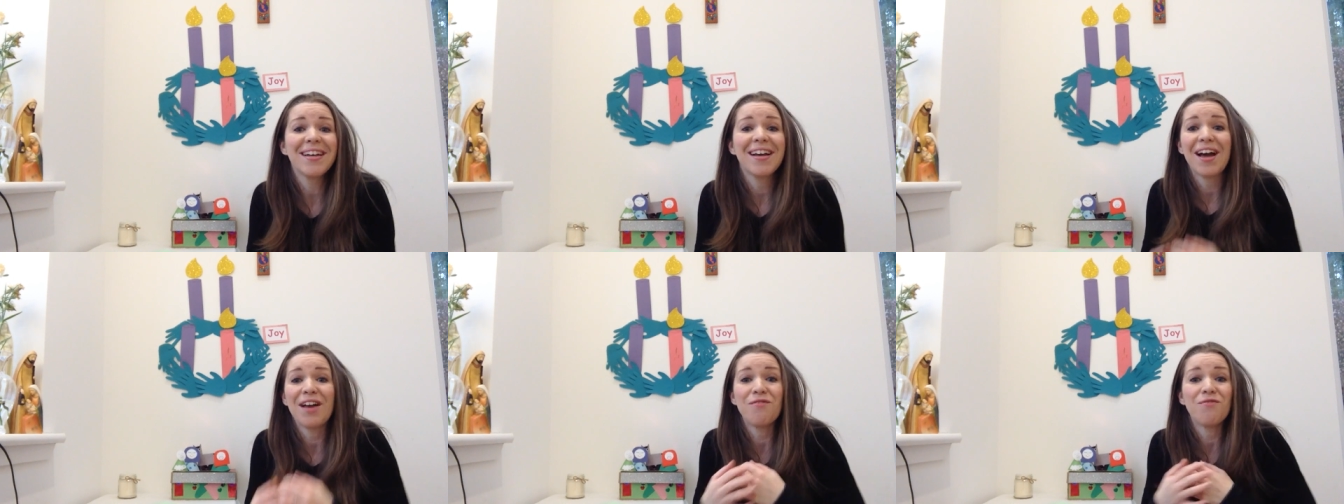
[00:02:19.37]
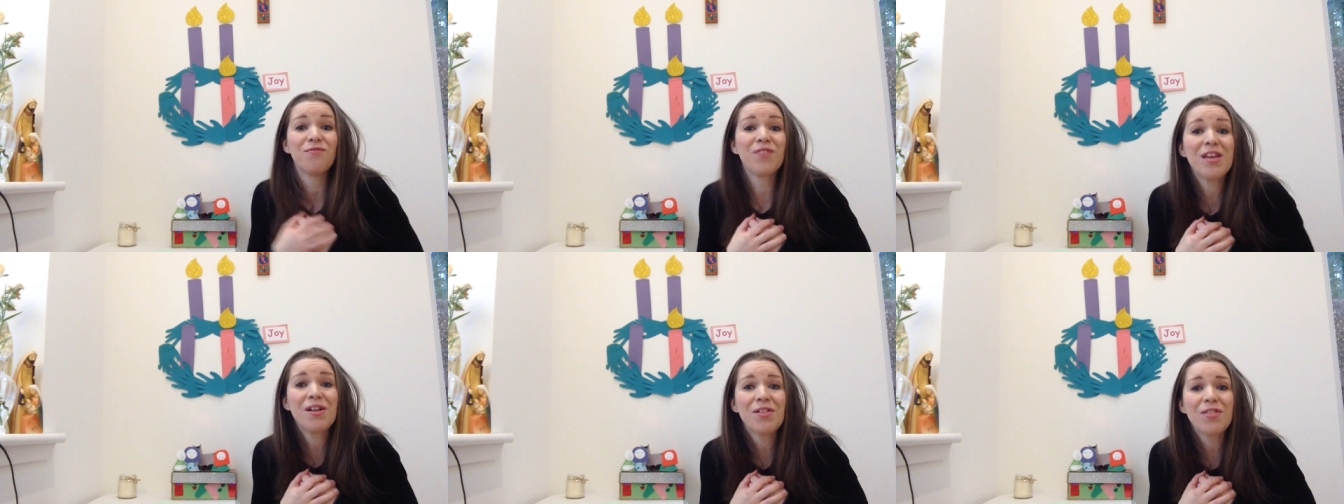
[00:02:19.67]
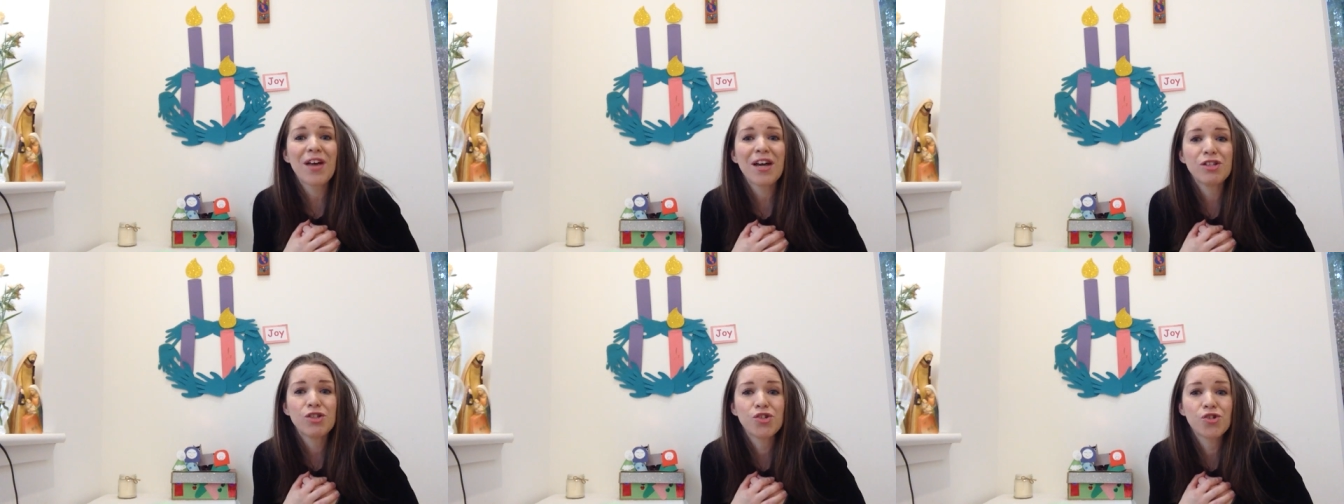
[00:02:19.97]
and feel
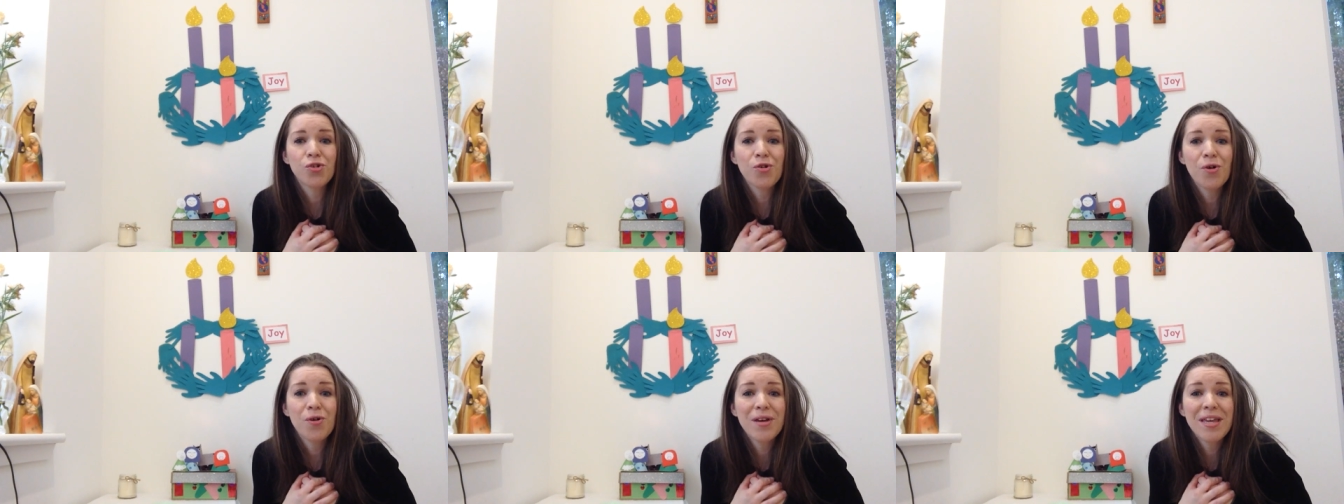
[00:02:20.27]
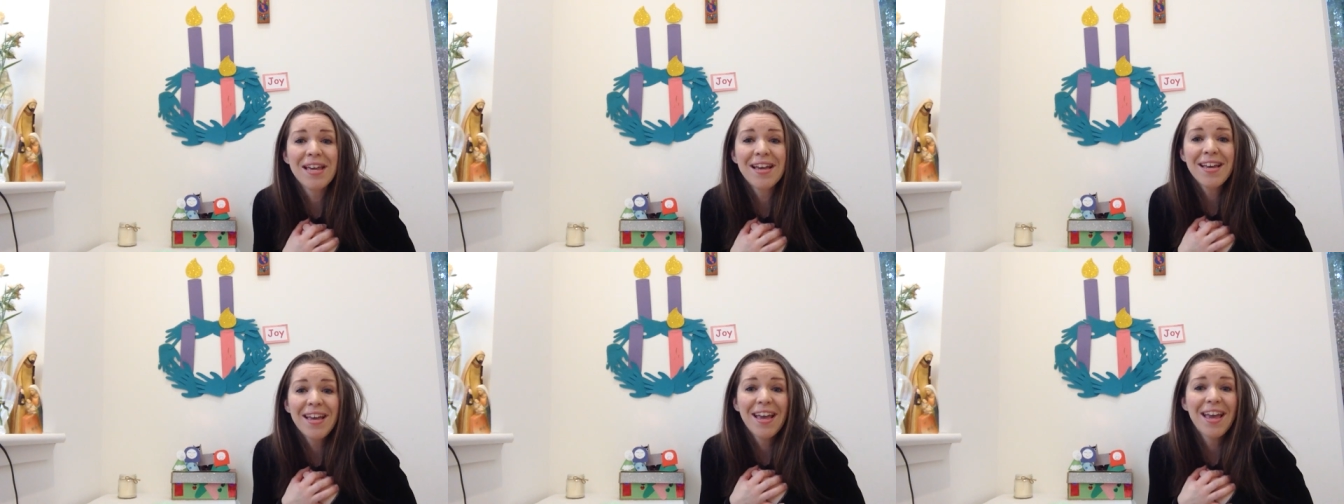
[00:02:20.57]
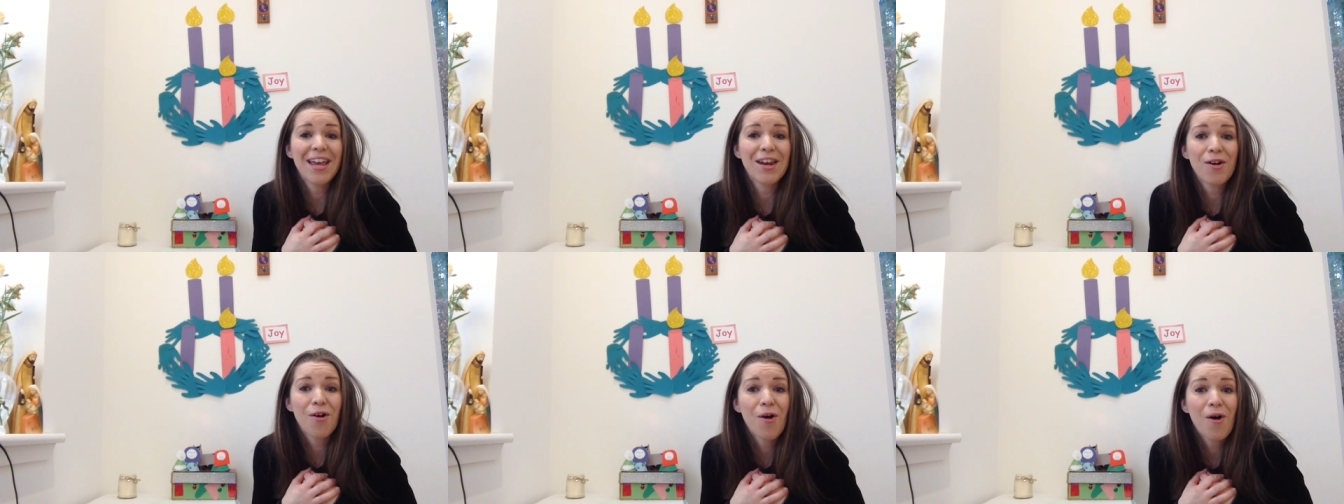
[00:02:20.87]
that joy
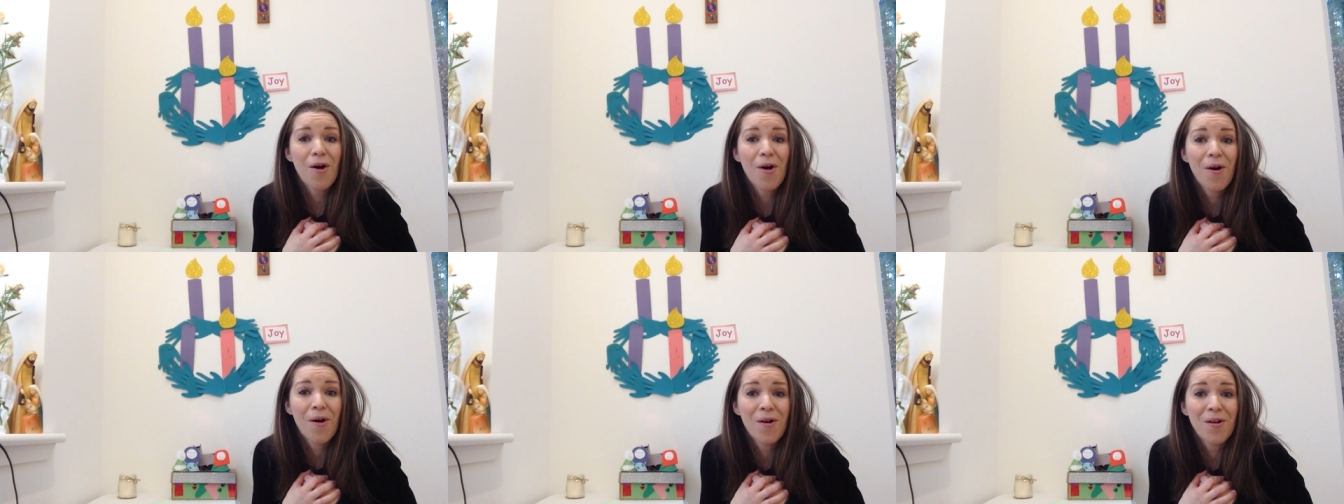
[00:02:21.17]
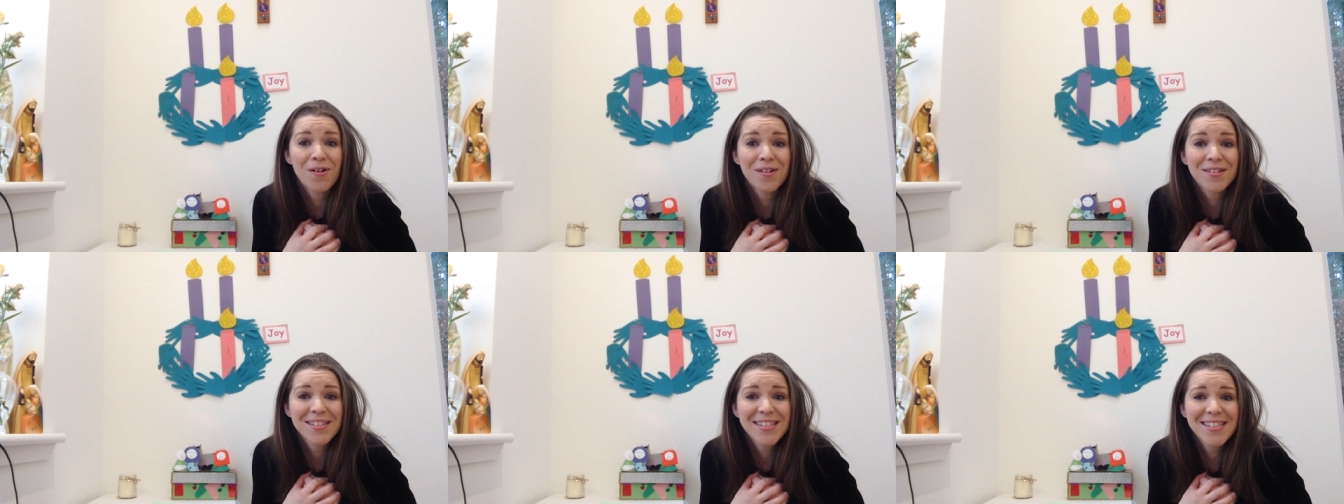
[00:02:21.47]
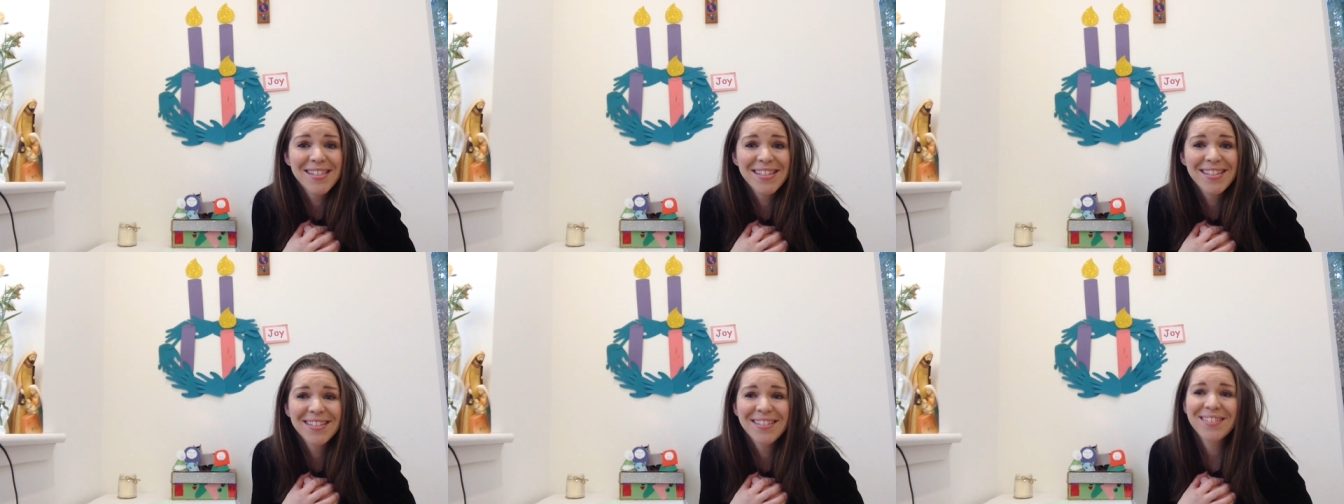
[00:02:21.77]
in our
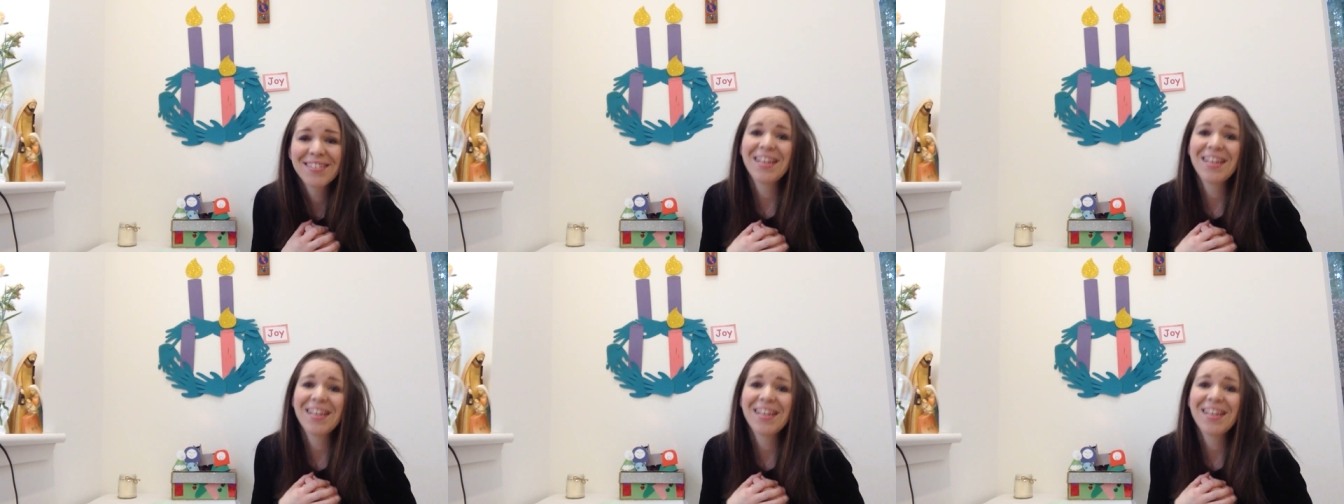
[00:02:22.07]
hearts.